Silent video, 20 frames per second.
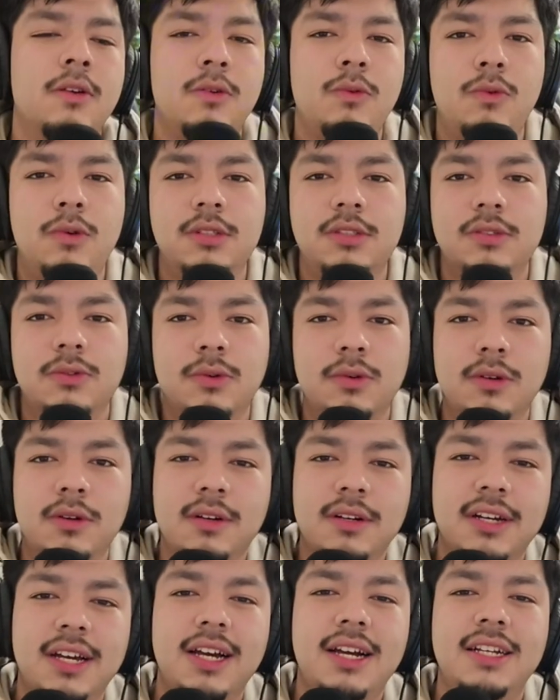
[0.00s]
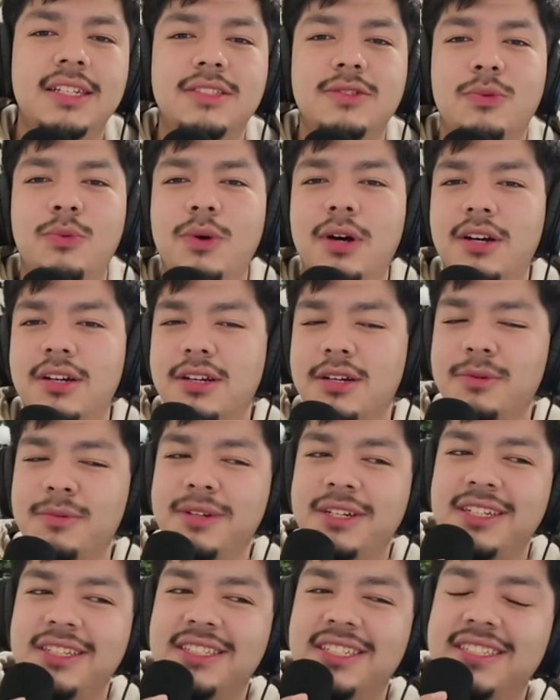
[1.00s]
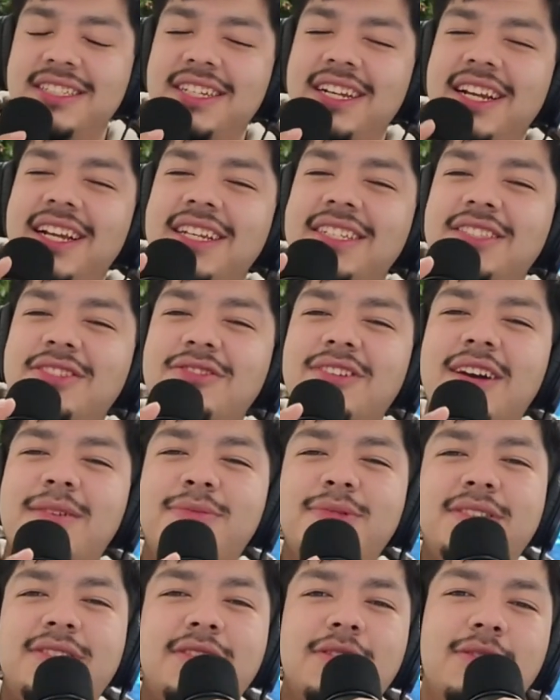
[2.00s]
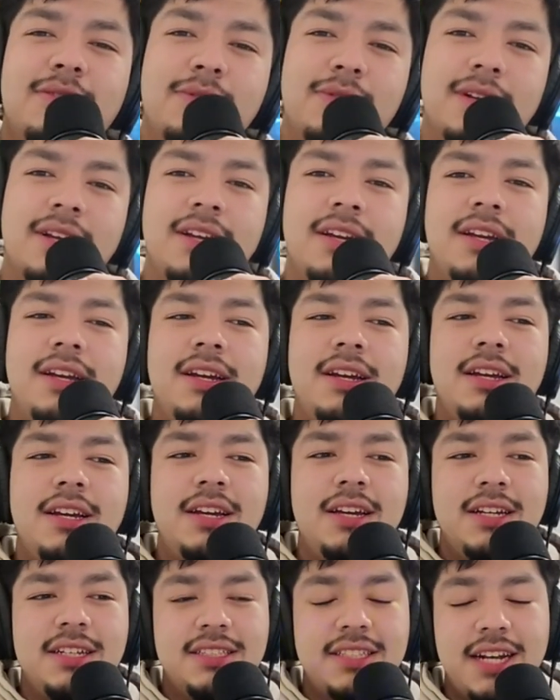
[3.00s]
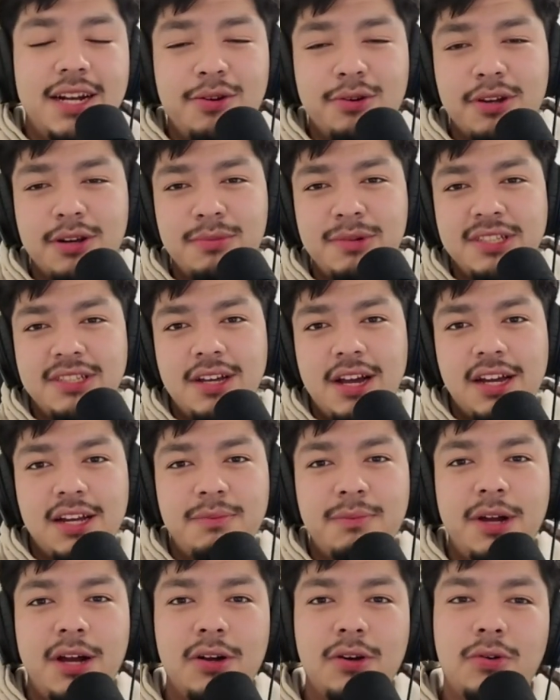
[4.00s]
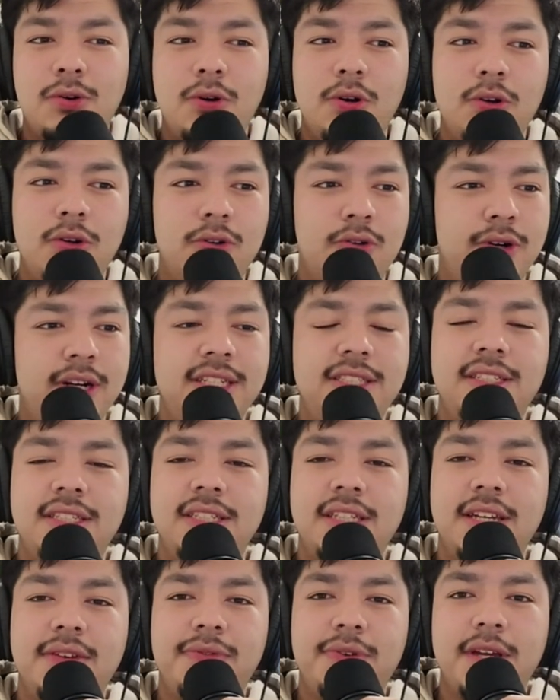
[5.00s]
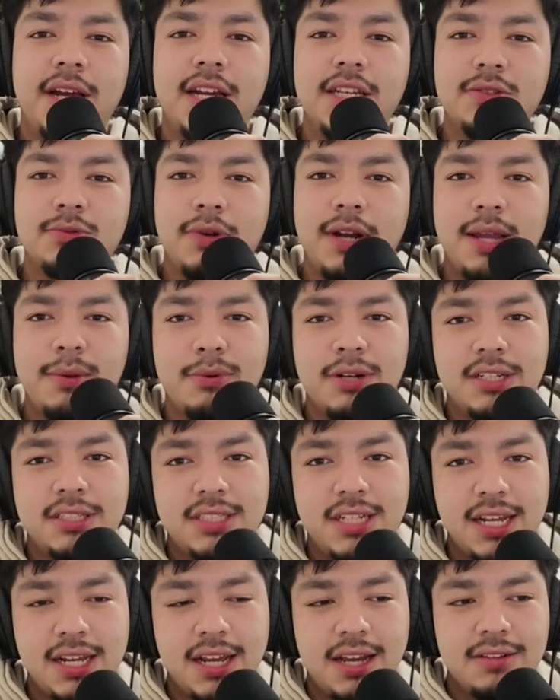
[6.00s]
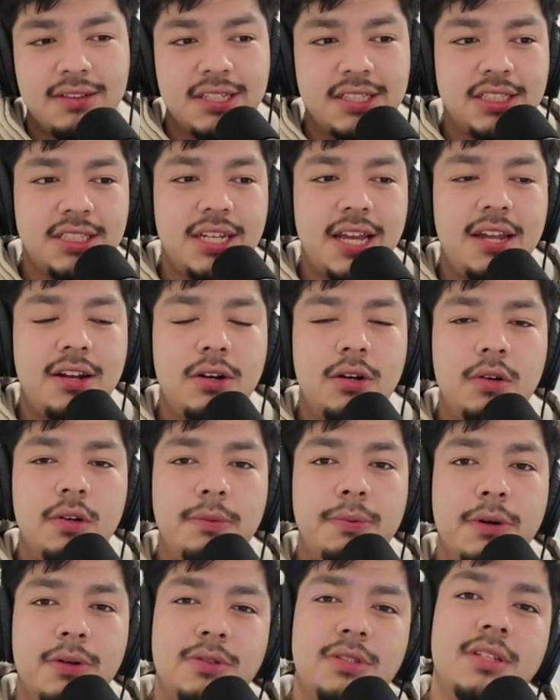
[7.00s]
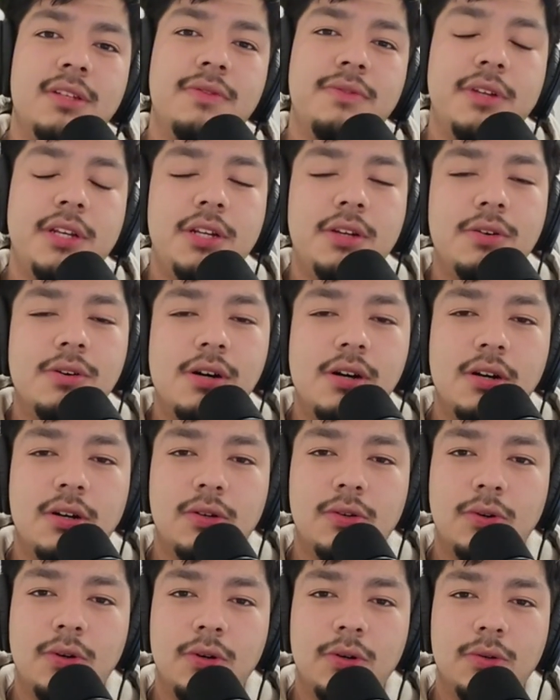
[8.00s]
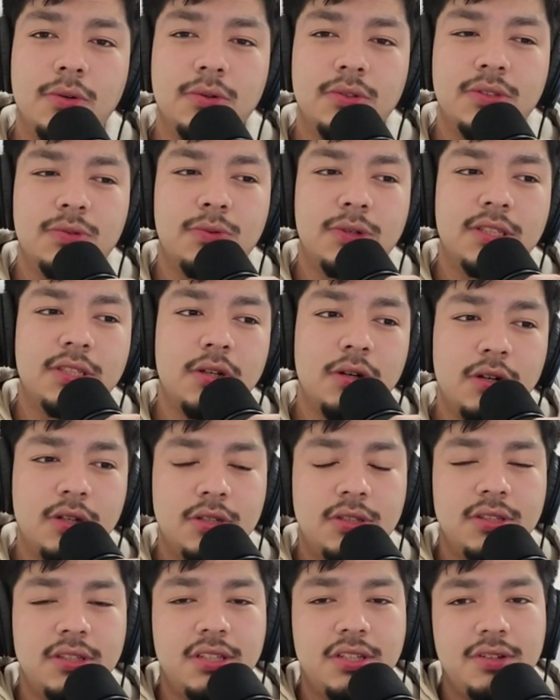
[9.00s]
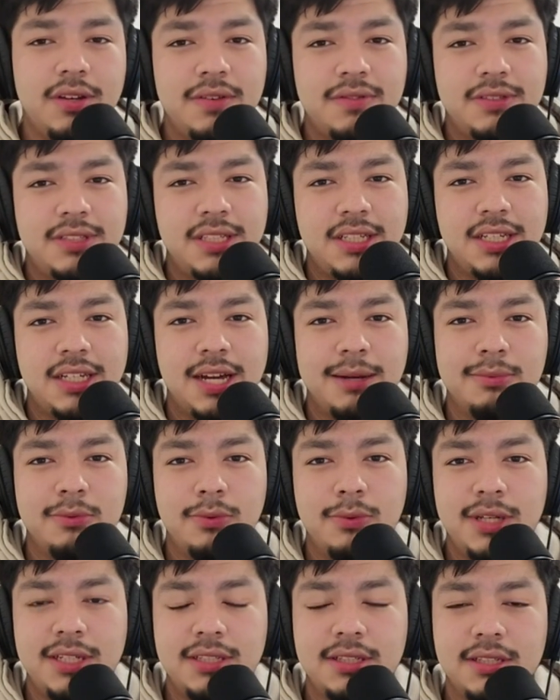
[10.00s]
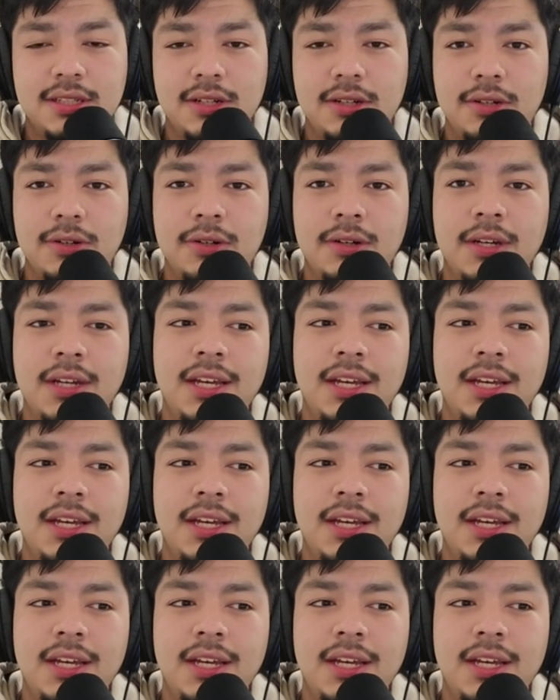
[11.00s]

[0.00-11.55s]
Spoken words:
What's going on, guys? Welcome to today's new episode. Today we're going to be talking about Kron Gracie. If you guys were able to check out the channel, we posted a video on Kron's return to the UFC a couple weeks ago,